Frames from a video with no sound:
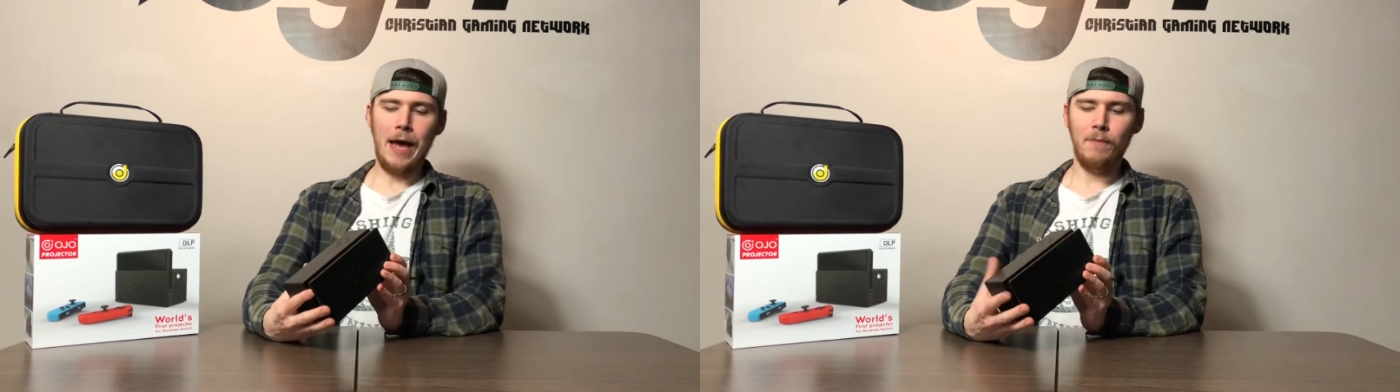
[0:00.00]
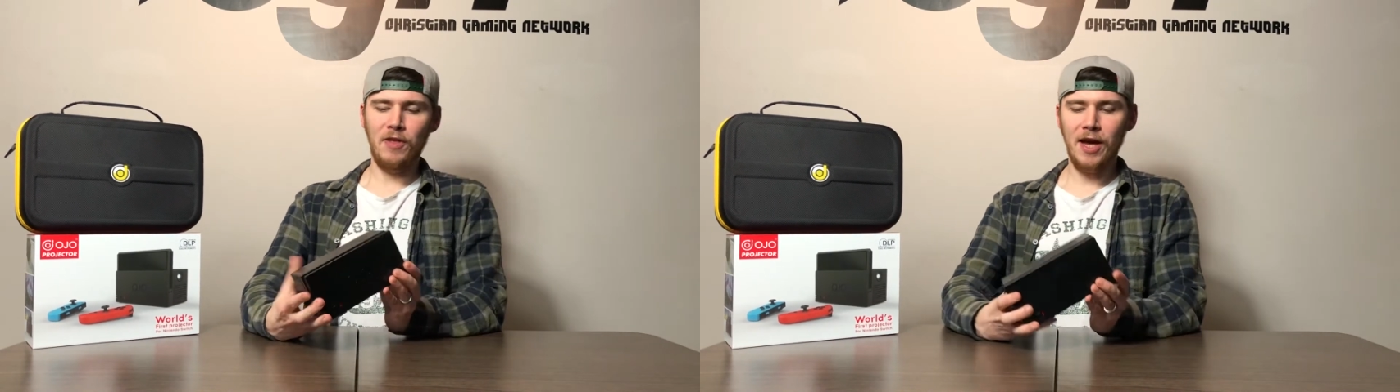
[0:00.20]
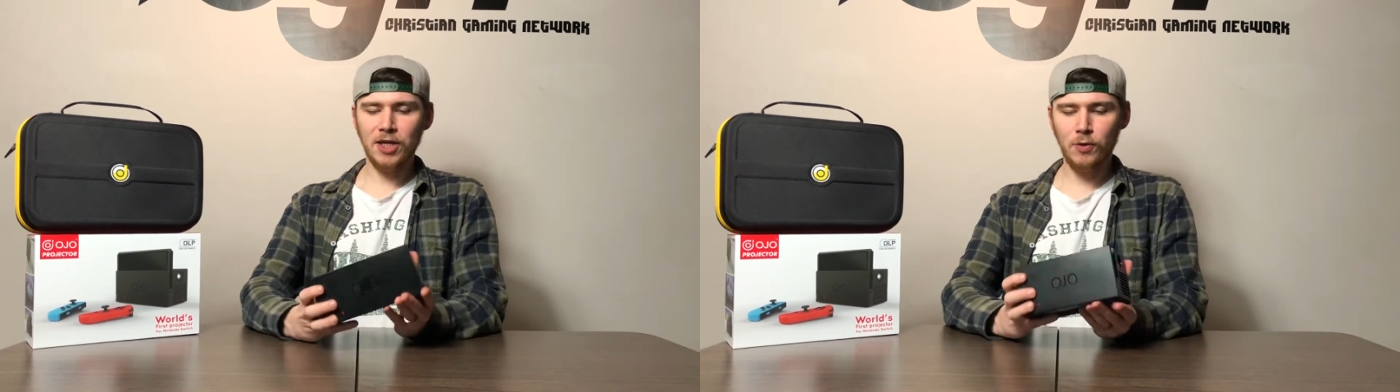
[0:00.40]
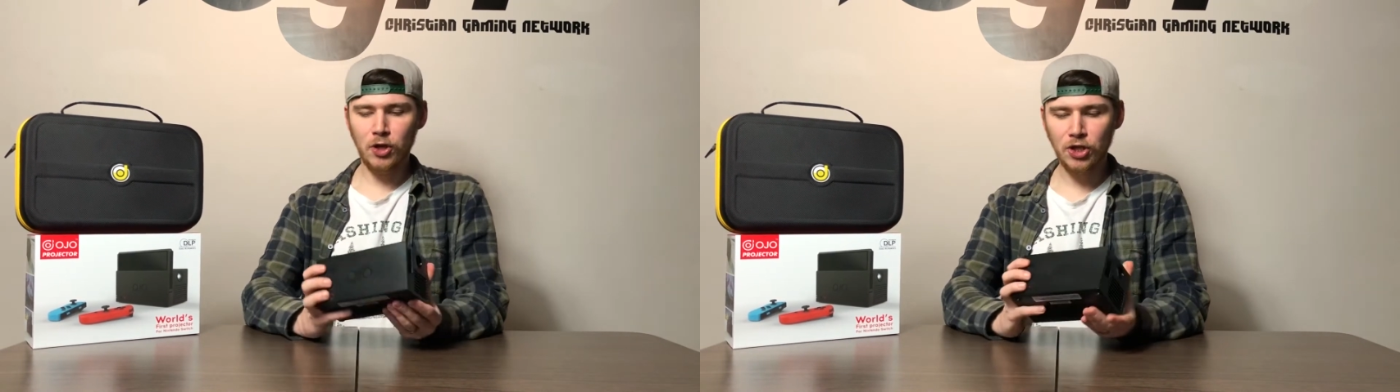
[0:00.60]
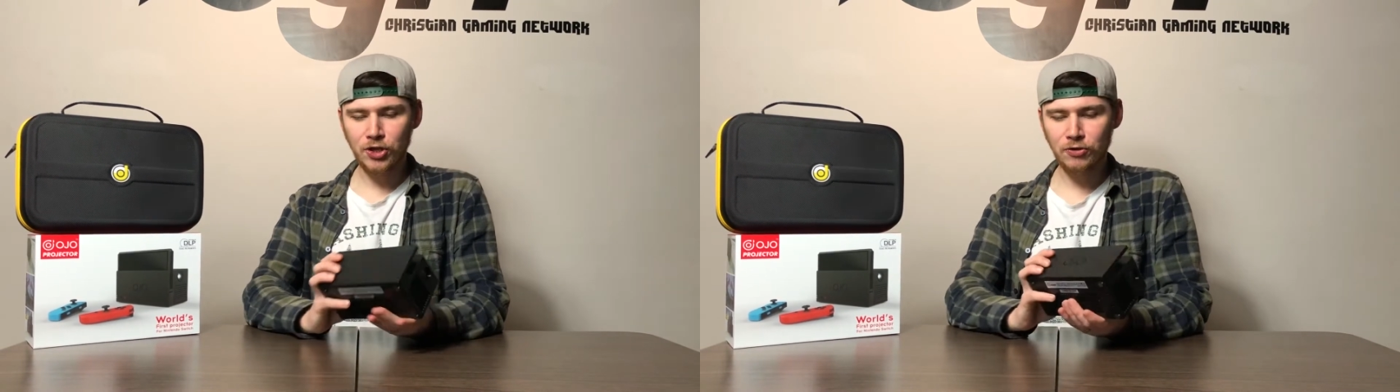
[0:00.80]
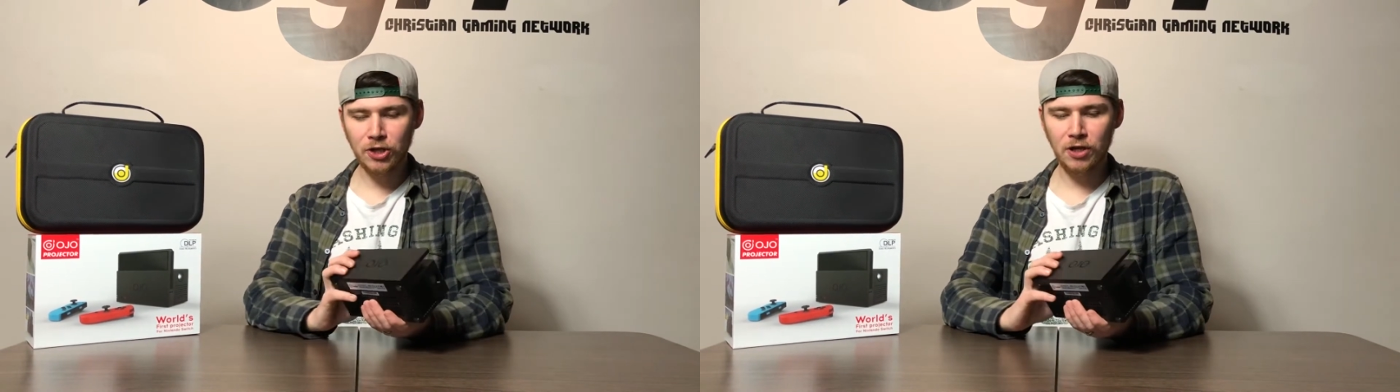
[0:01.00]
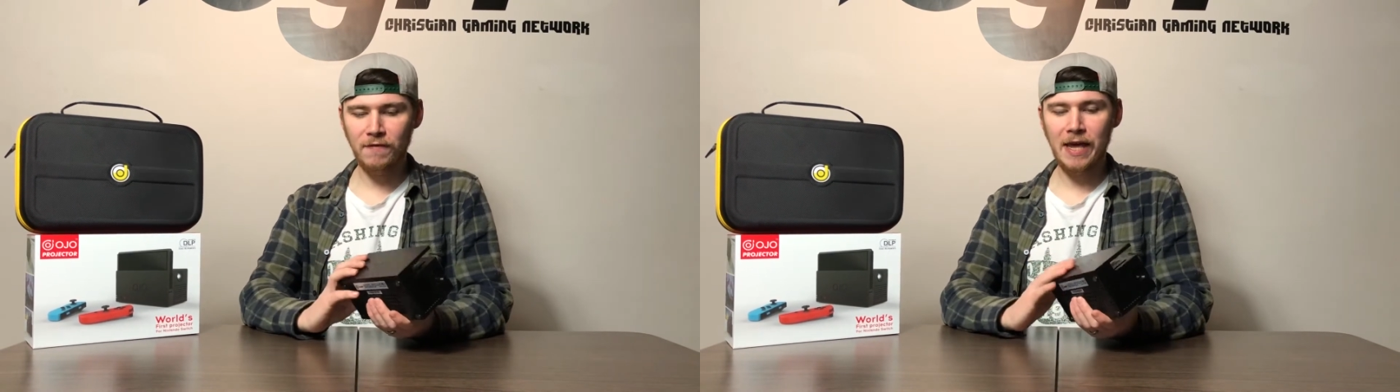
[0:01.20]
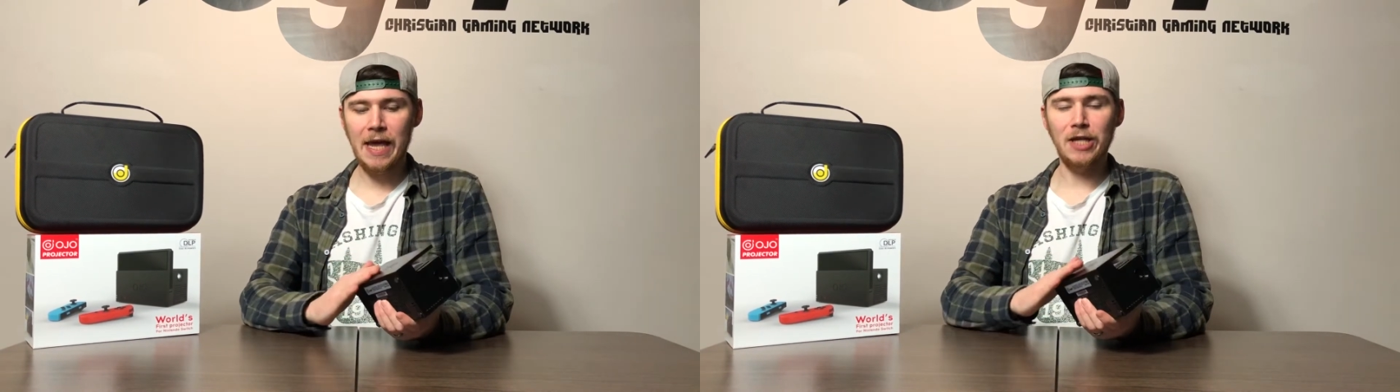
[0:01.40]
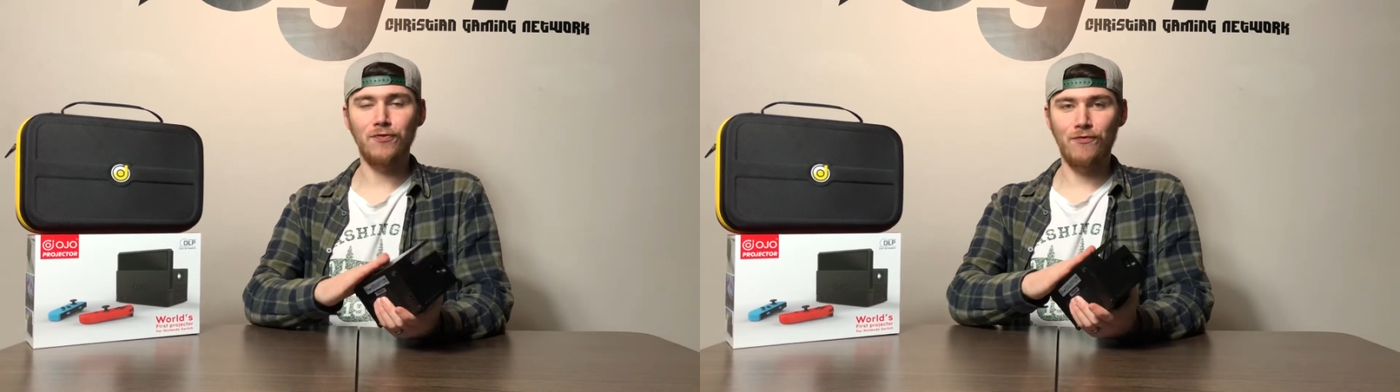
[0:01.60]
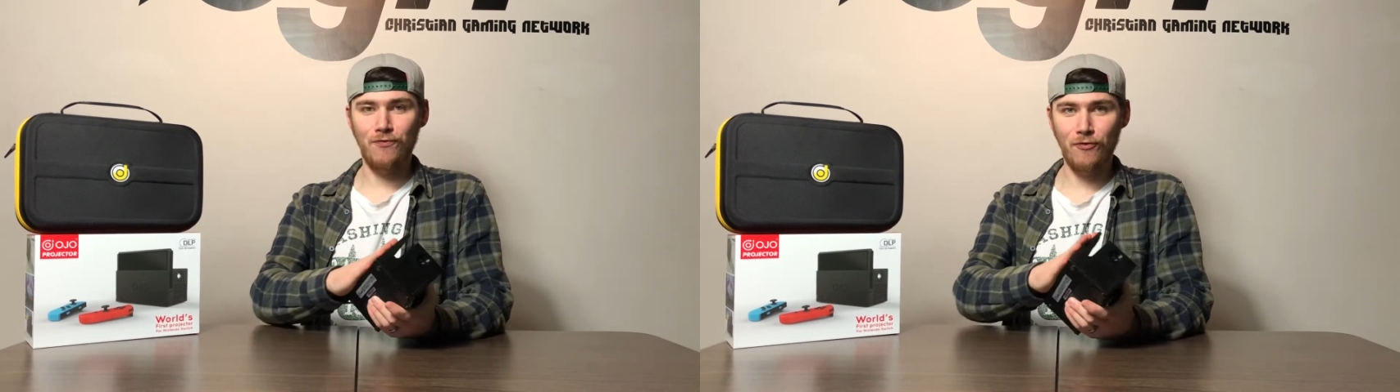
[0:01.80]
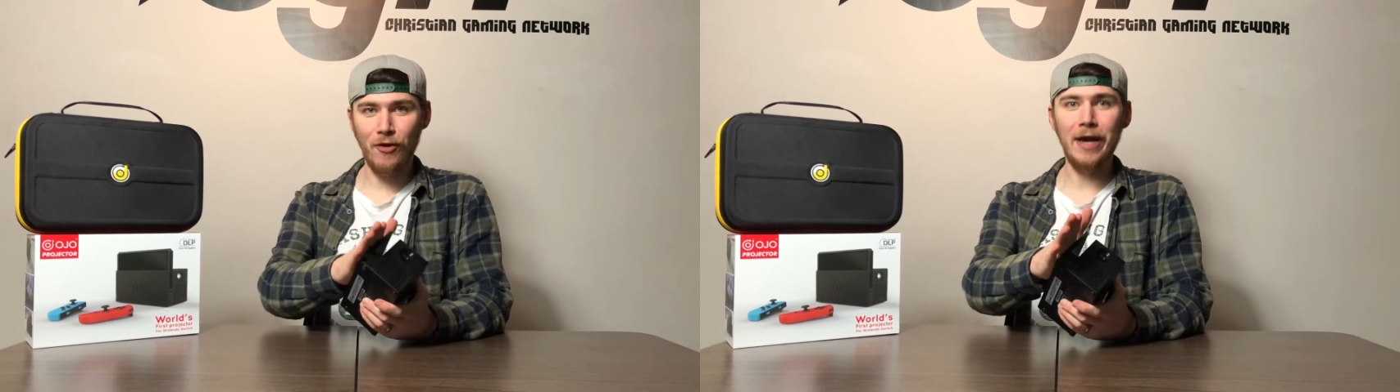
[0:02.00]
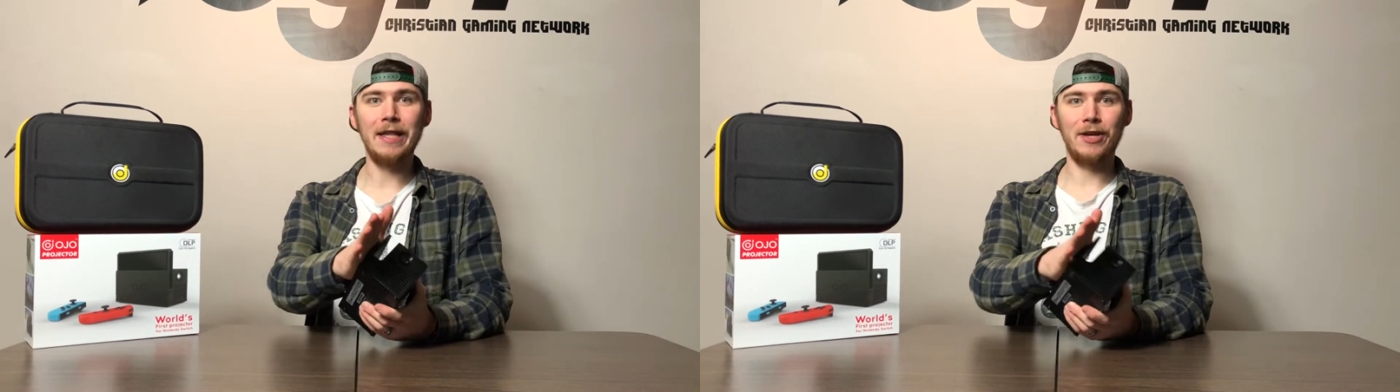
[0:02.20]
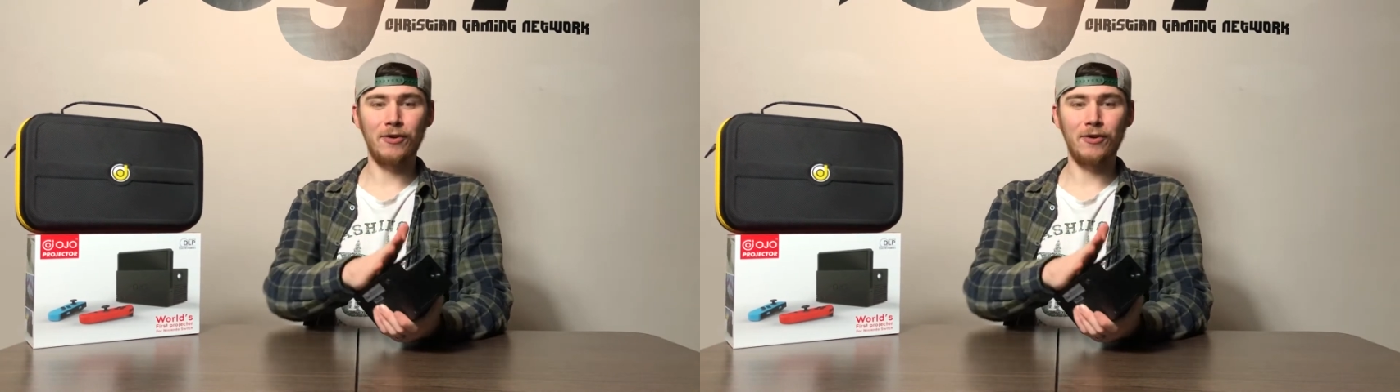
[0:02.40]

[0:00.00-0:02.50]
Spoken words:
The actual construction of it is really